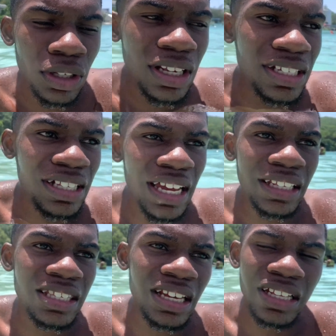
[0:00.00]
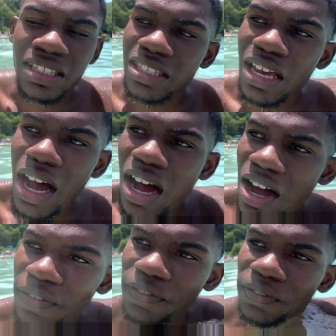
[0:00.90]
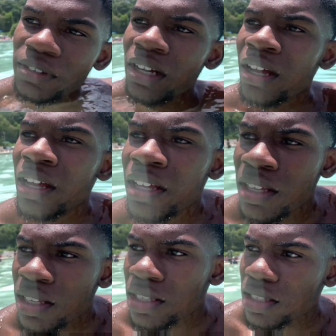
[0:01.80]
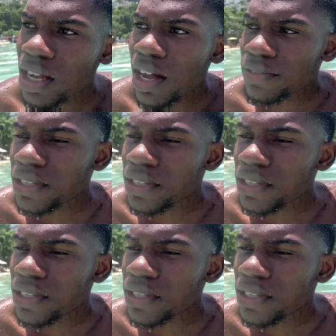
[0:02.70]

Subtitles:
it's like the sand is soft. So I